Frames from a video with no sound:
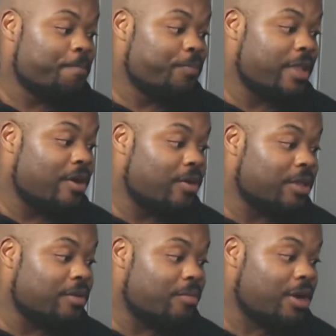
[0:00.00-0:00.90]
Now,
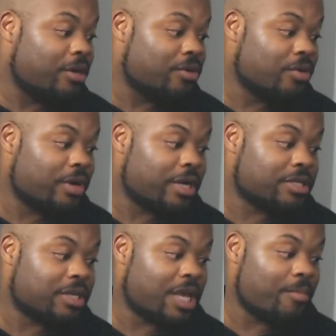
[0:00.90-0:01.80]
the monochord
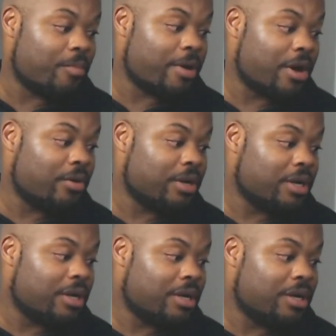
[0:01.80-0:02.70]
actually came about
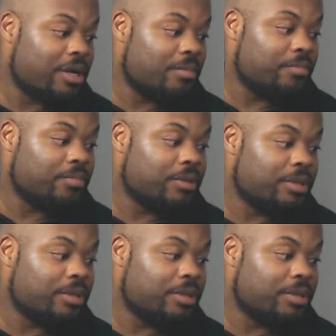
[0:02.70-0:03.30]
during